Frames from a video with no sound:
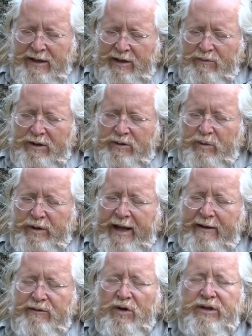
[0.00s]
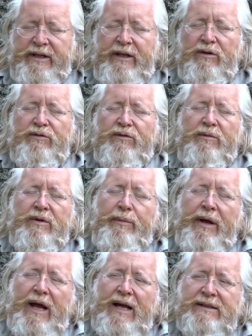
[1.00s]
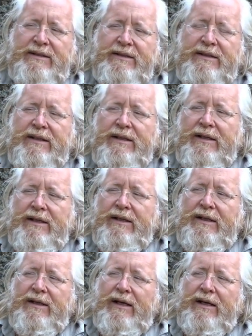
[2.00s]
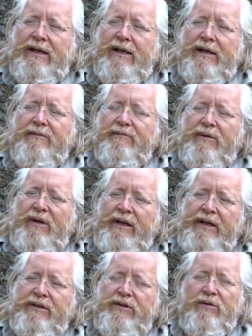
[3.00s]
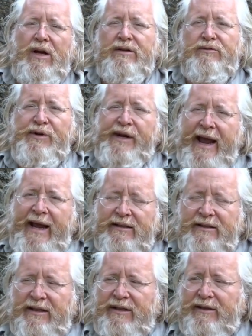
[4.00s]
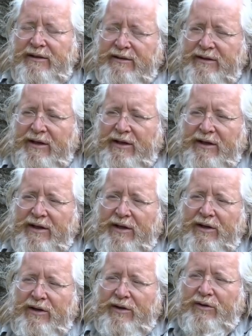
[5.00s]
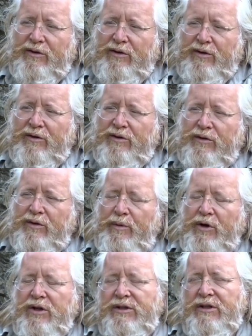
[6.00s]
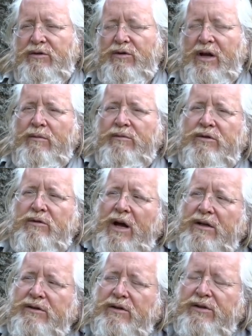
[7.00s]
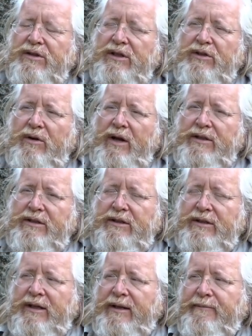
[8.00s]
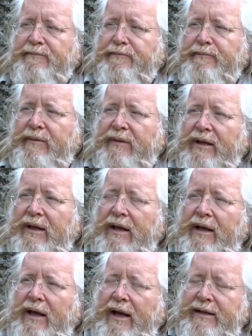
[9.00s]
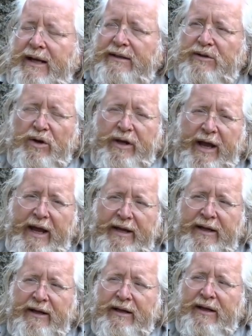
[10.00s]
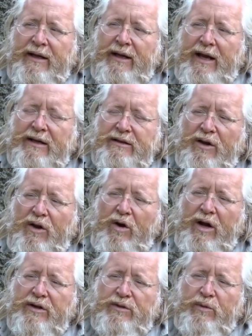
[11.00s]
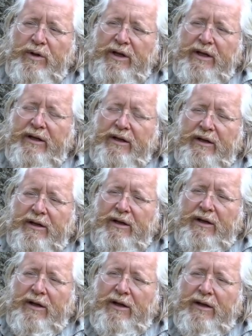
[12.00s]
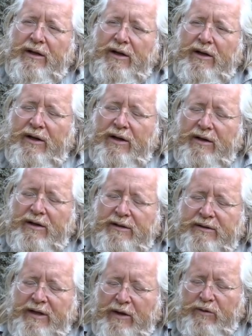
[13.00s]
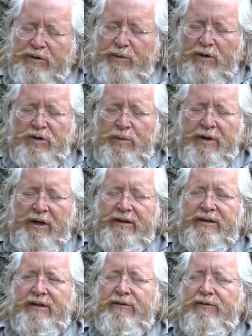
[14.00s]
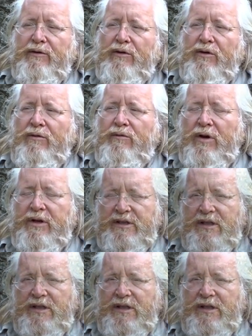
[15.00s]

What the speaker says: what we have not healed from the past leads to us reacting to a person who comes to us or a situation. And that's okay, as long as we take responsibility for what is